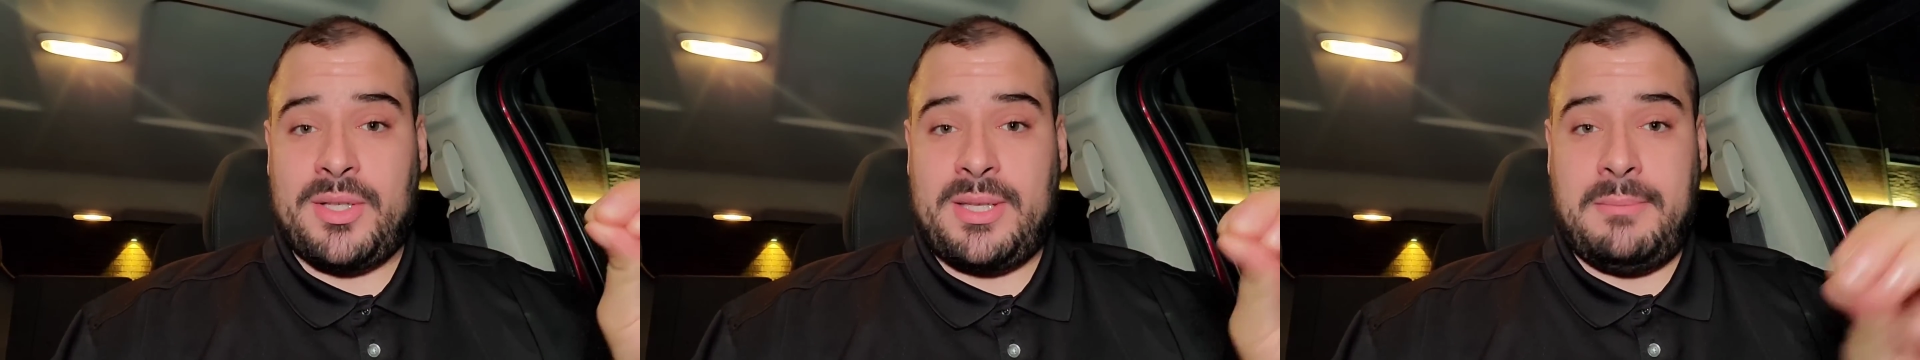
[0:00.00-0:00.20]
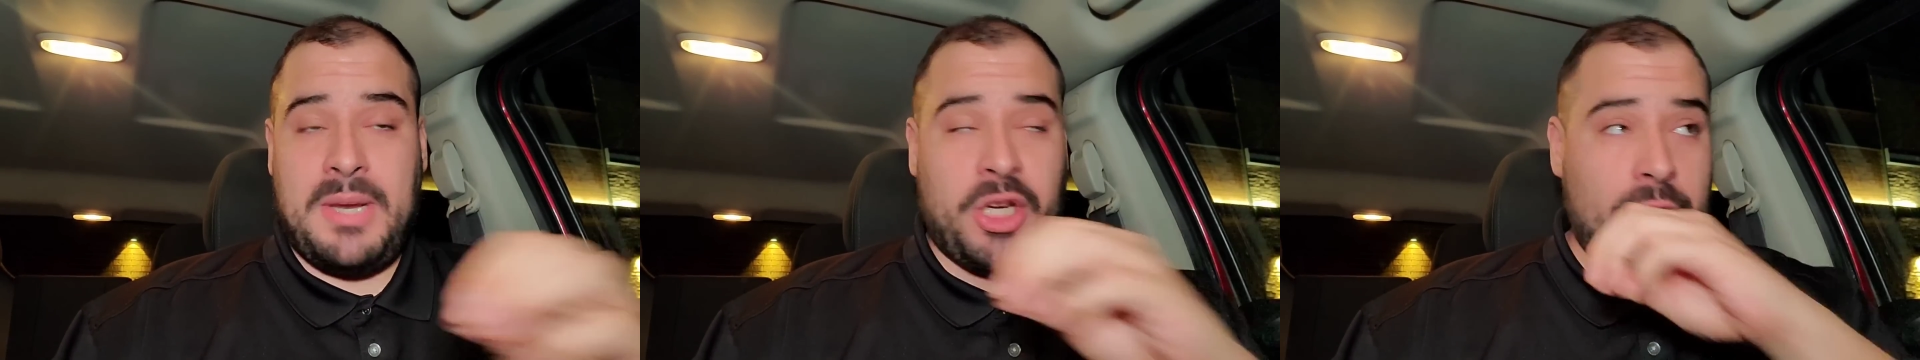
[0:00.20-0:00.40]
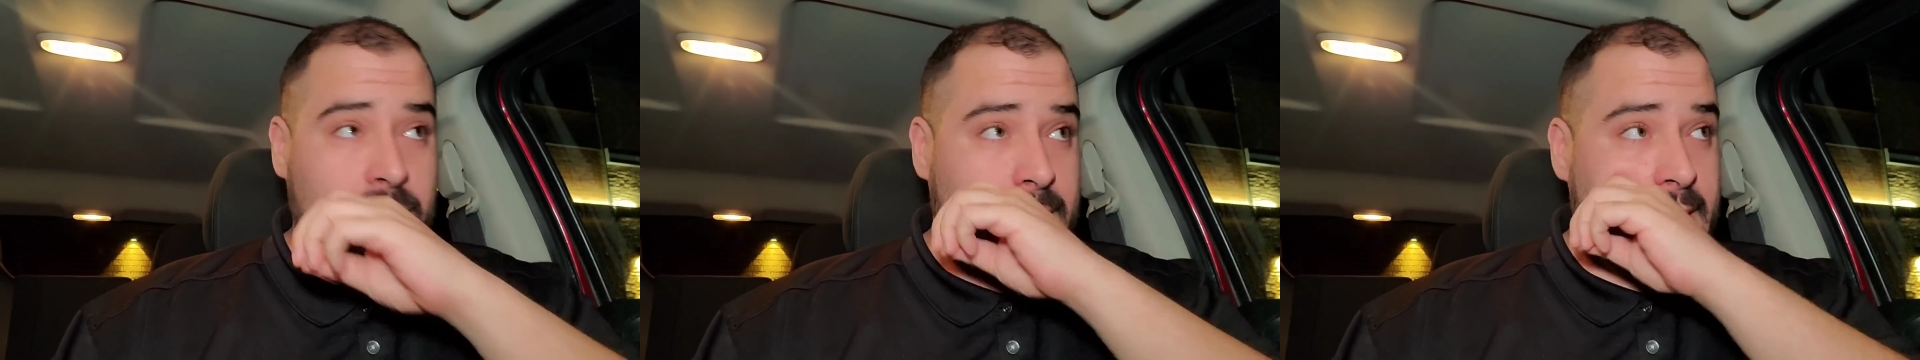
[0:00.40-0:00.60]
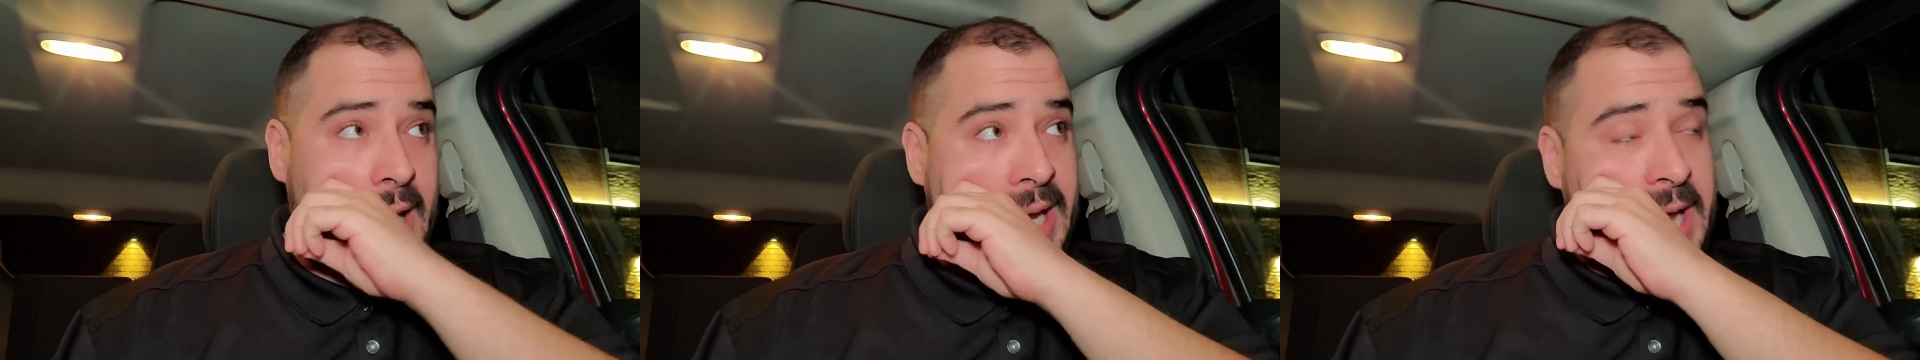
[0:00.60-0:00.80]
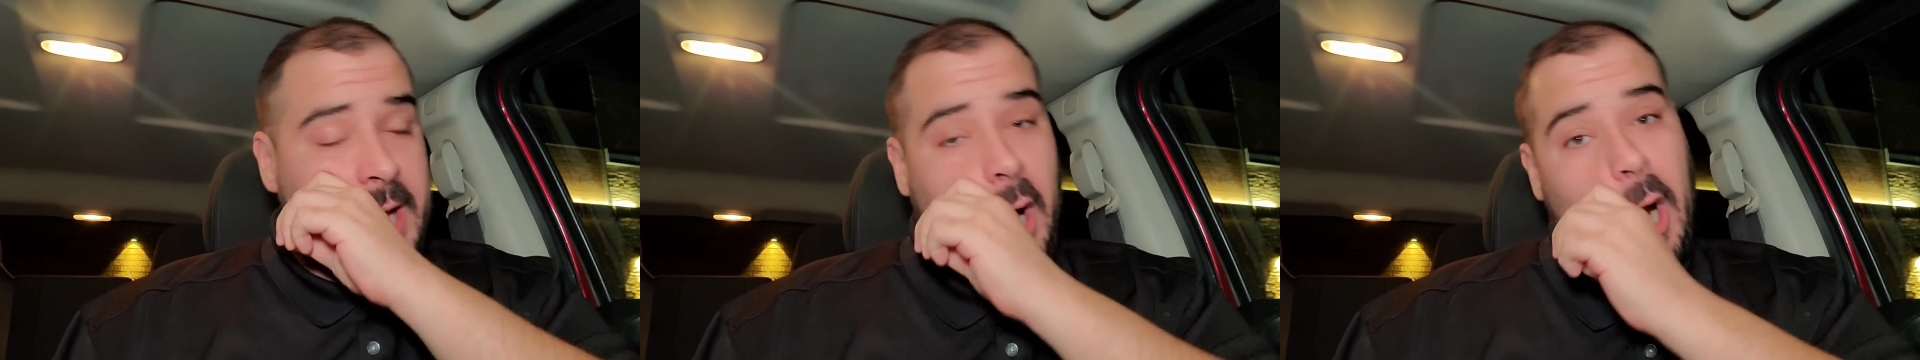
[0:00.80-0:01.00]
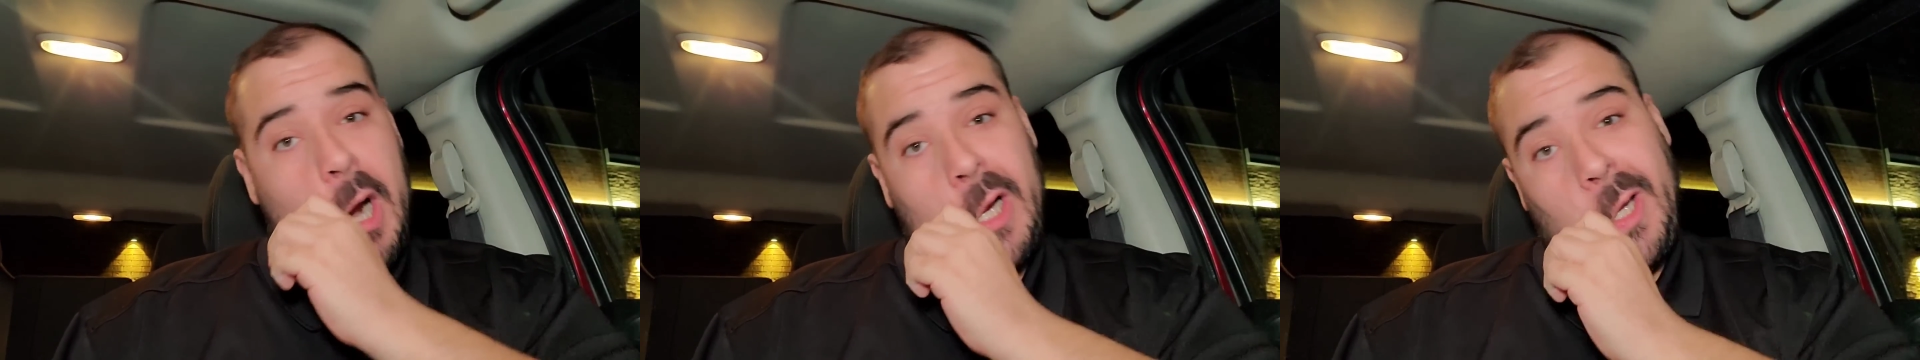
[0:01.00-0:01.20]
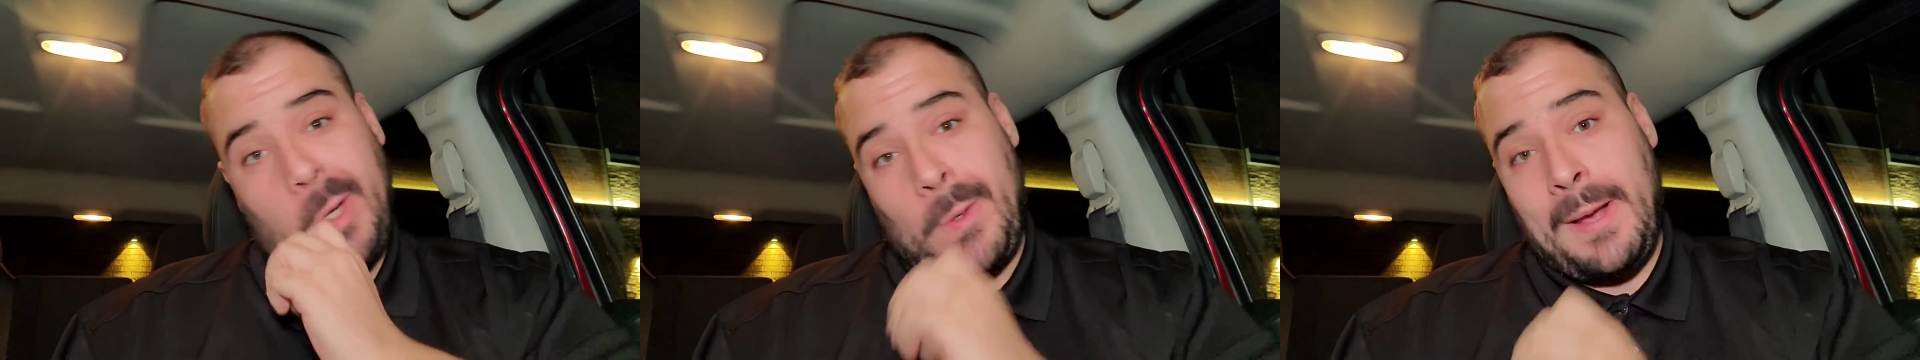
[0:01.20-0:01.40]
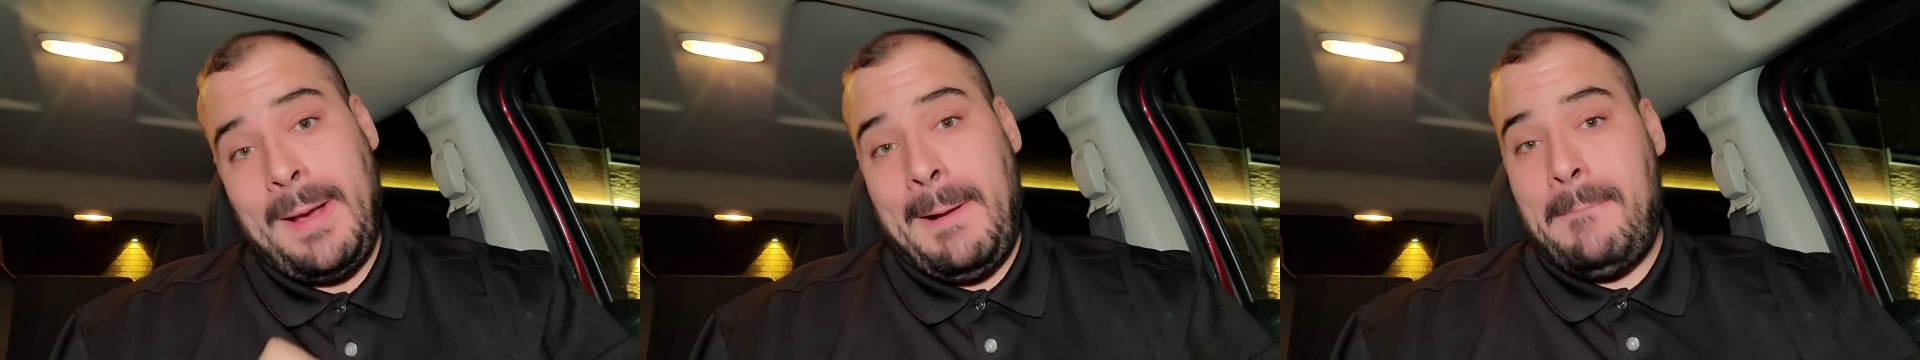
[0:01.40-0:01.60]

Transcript: submissions today, and he argued